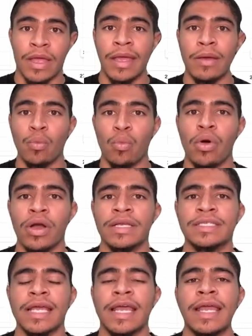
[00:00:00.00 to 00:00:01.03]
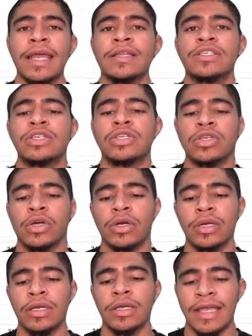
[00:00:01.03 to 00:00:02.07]
It works in
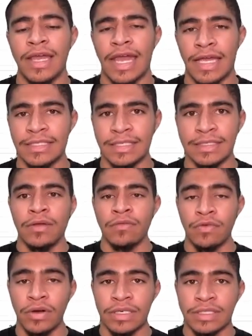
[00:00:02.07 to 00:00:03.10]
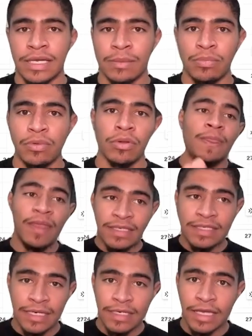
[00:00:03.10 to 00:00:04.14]
certain cases. For example,
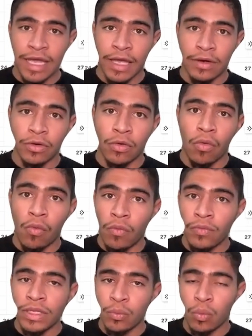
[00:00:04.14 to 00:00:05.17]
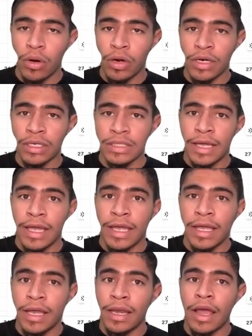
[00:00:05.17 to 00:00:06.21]
this indicator only works
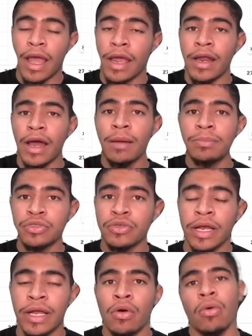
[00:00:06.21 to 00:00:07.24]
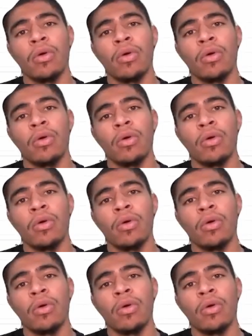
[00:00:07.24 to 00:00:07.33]
in an uptrend or